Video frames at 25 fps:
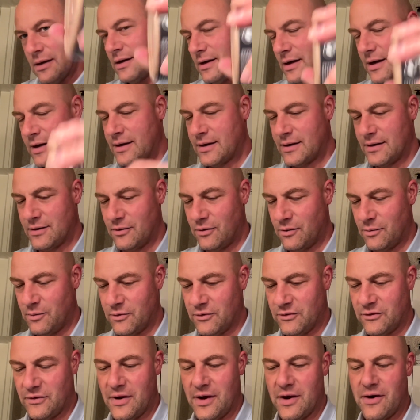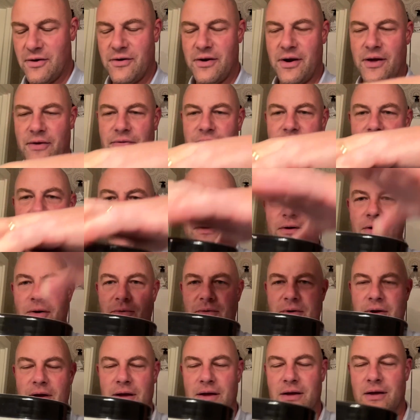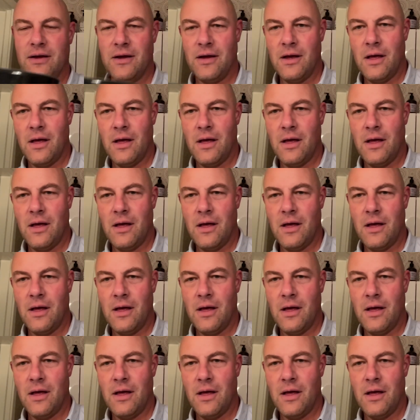I can almost hear nothing. Okay.